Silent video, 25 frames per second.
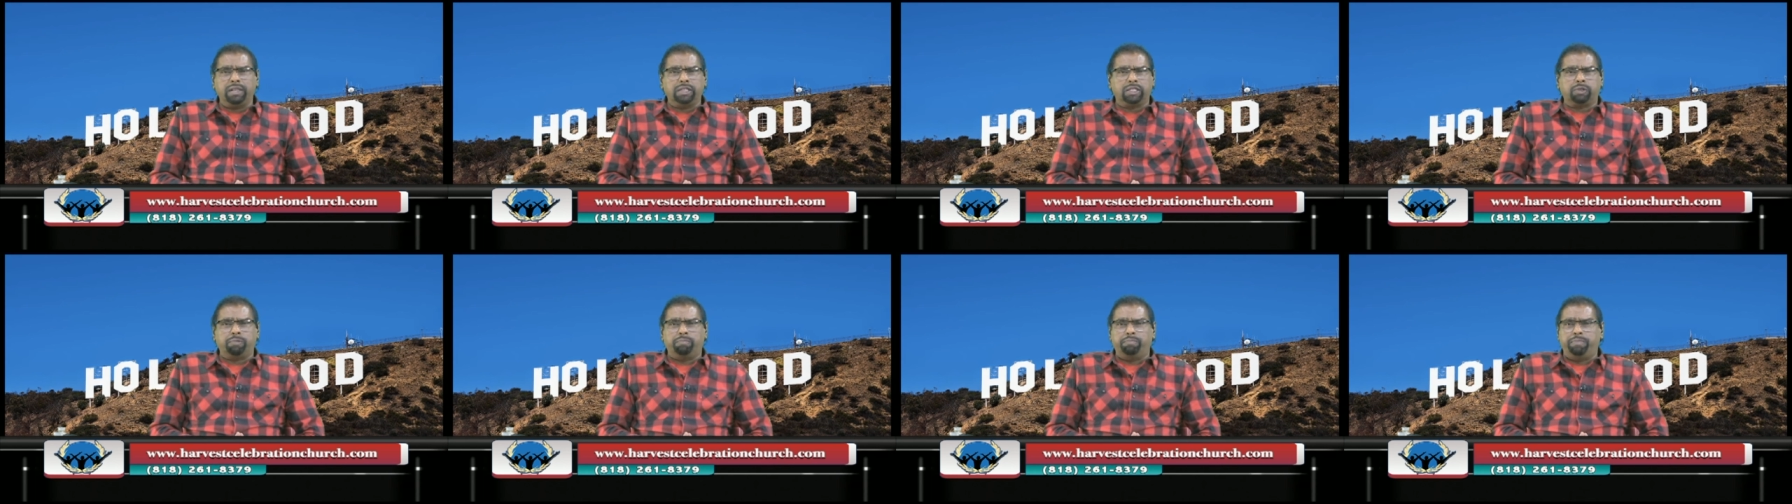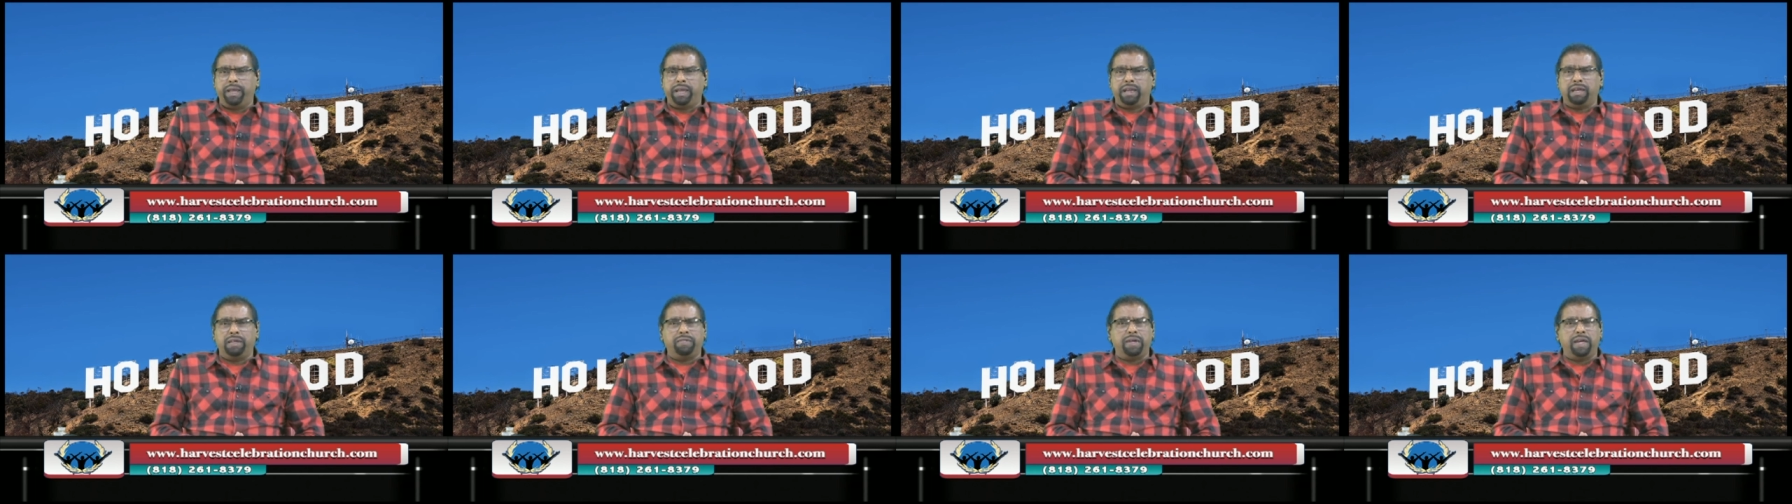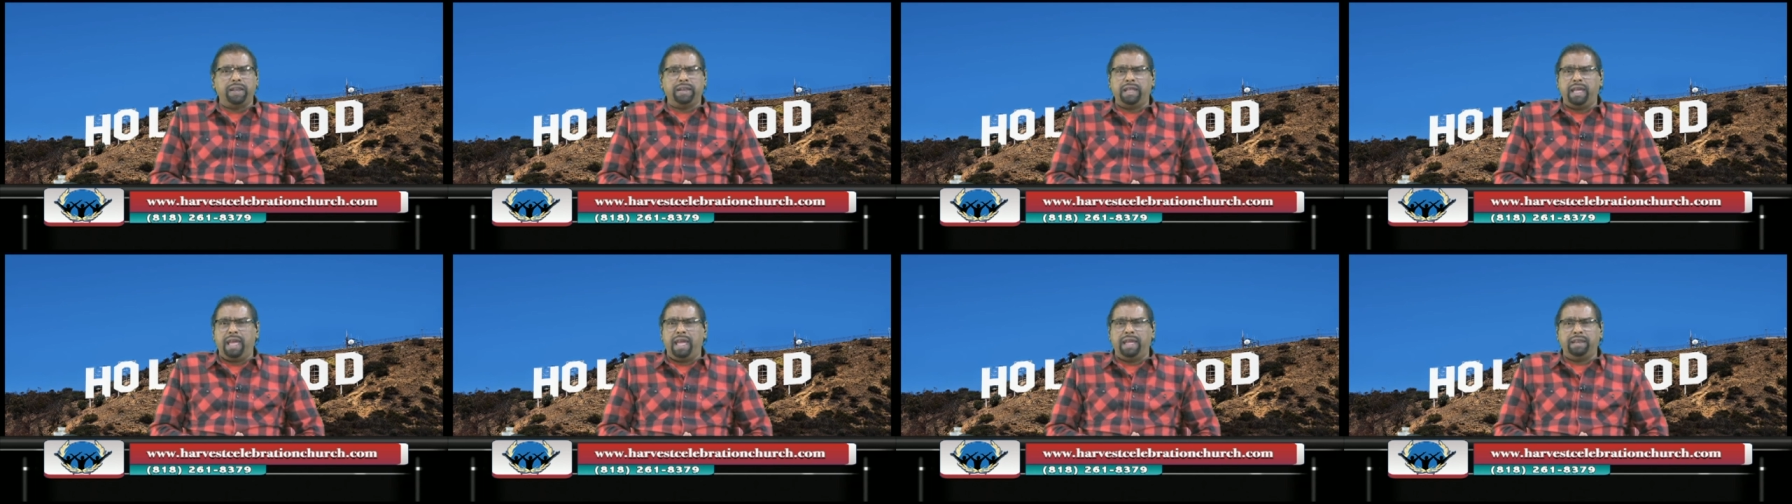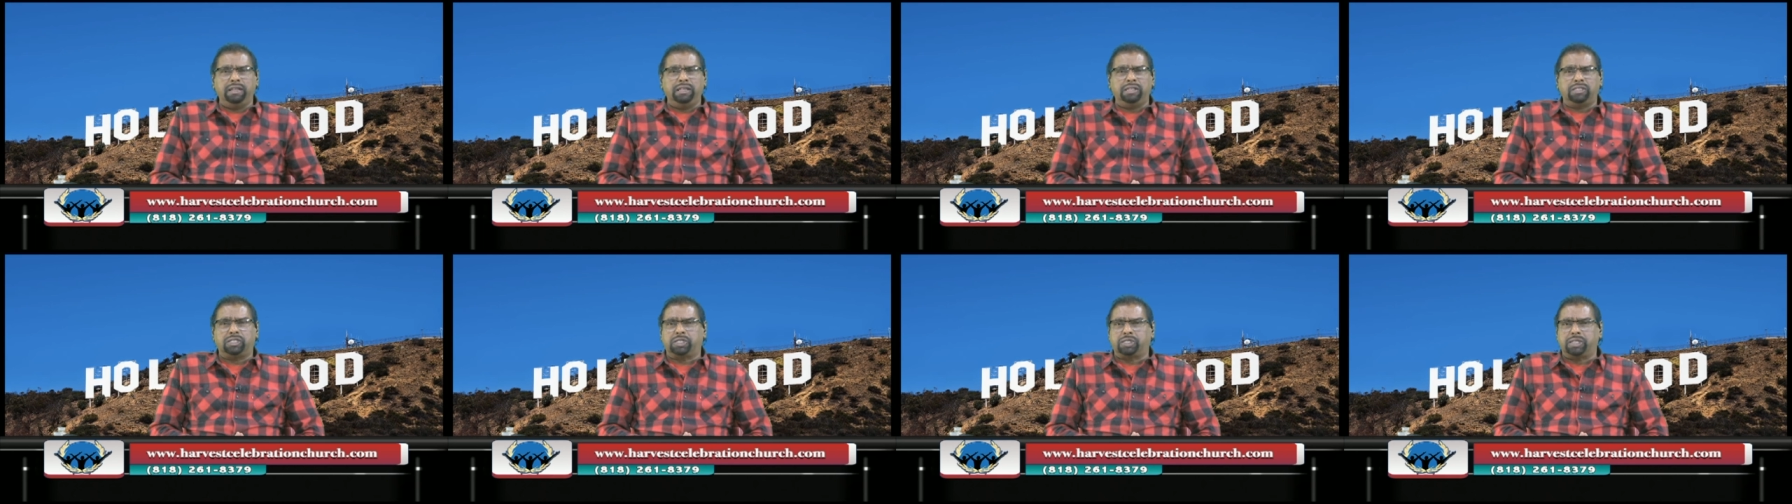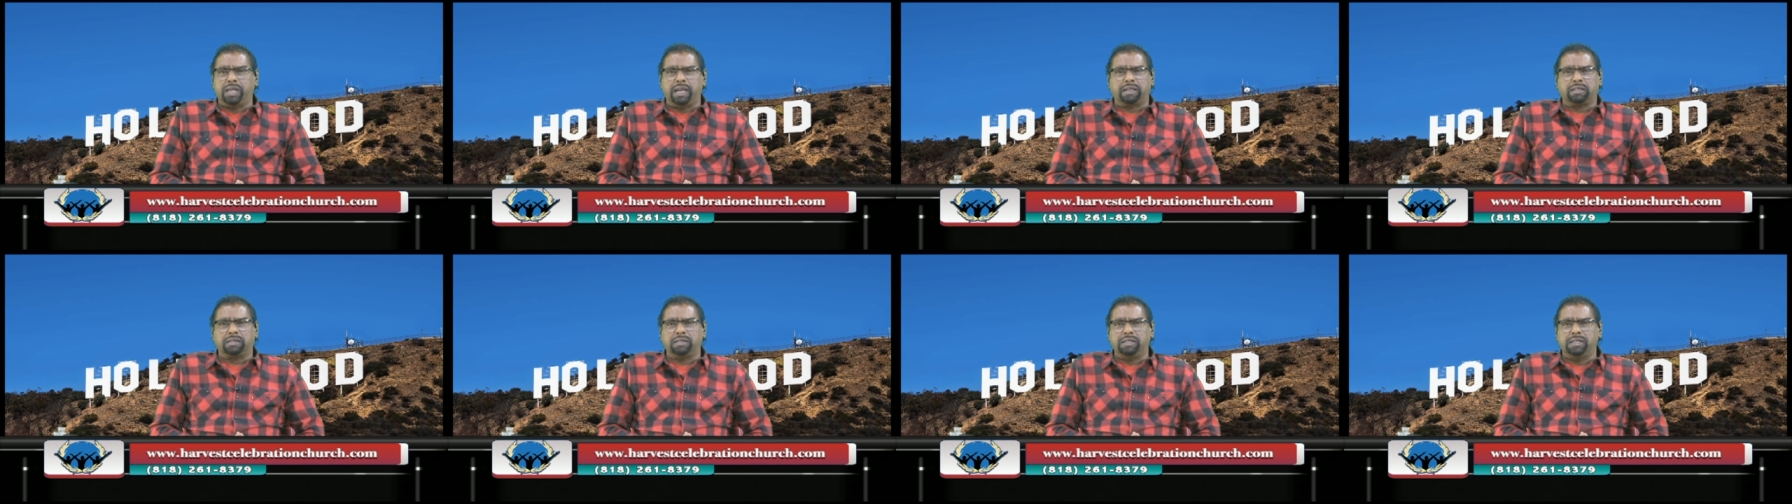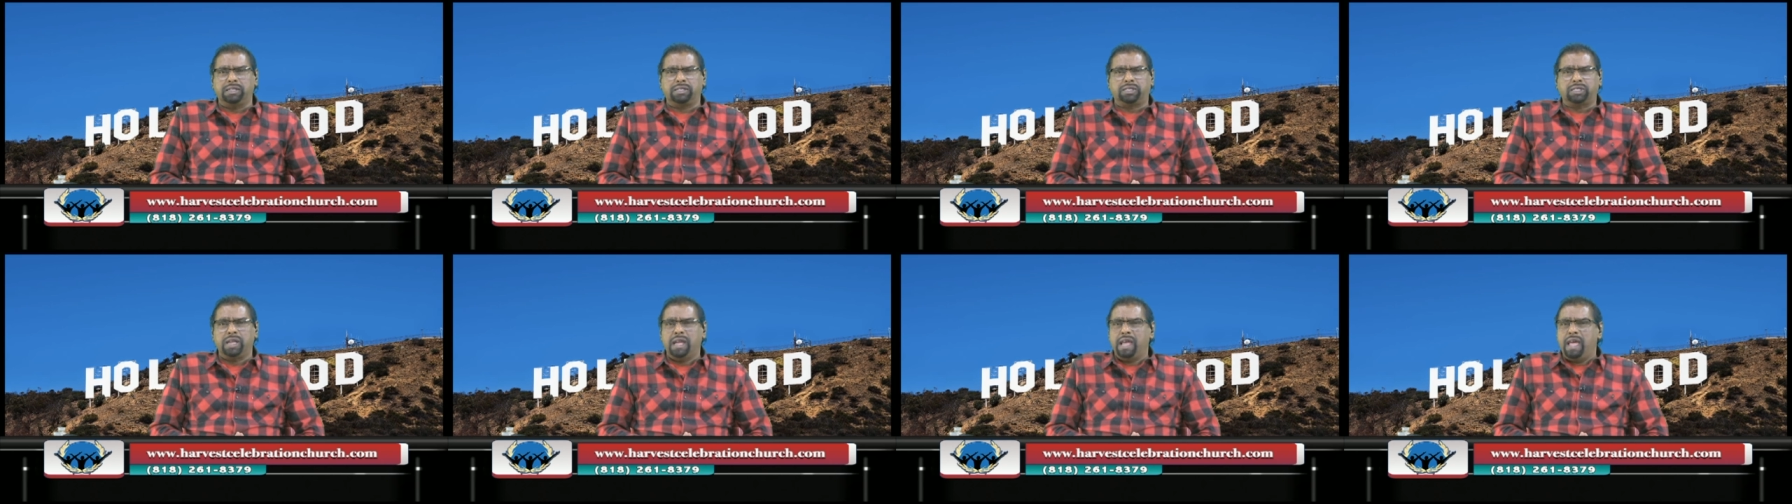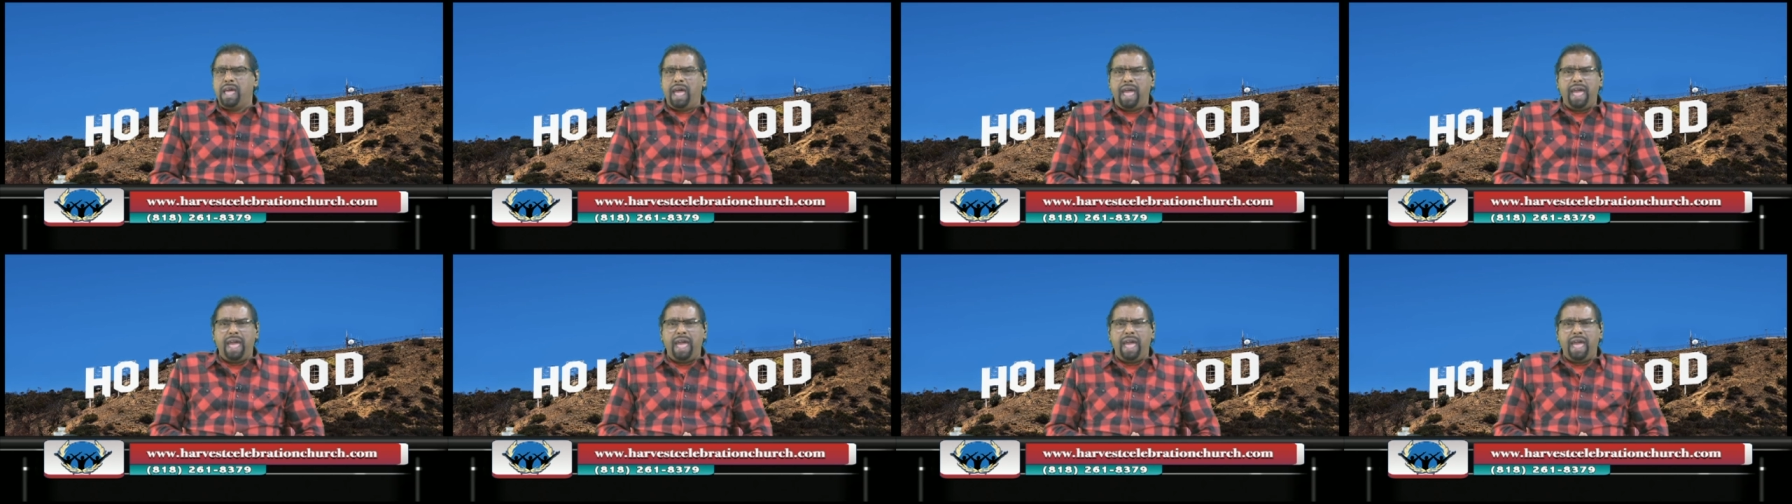is bigger than any sickness